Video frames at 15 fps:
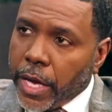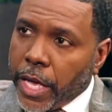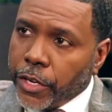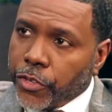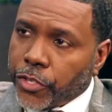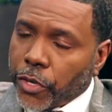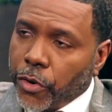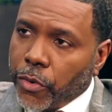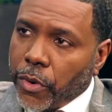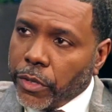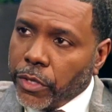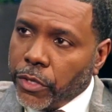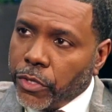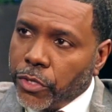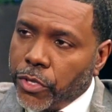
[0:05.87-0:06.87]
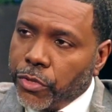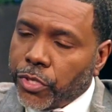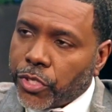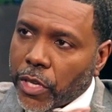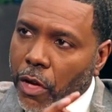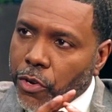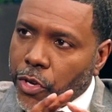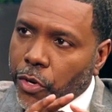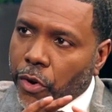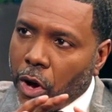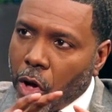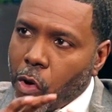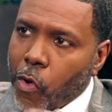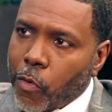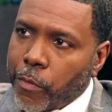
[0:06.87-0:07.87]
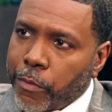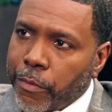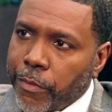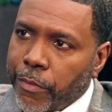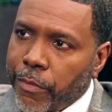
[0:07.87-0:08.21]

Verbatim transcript: And so you saw your home